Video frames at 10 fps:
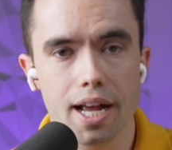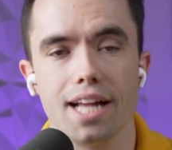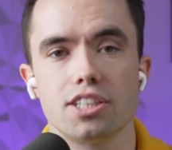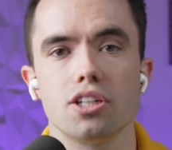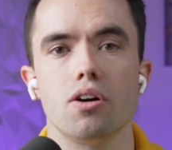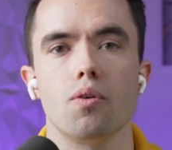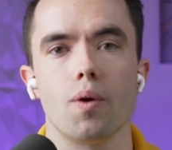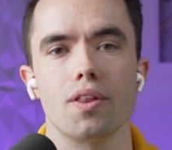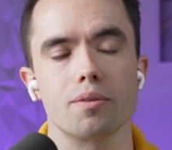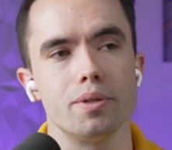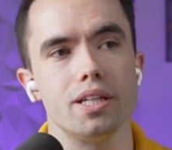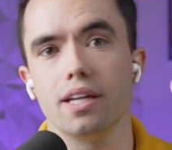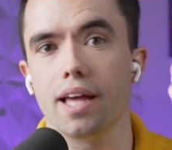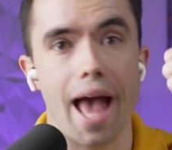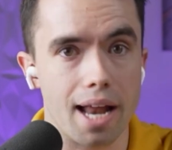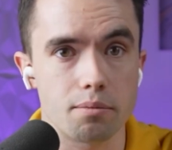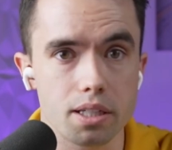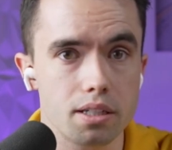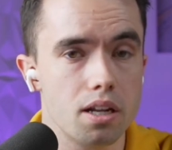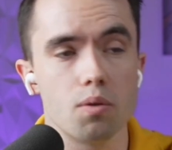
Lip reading: And so whether it be admin,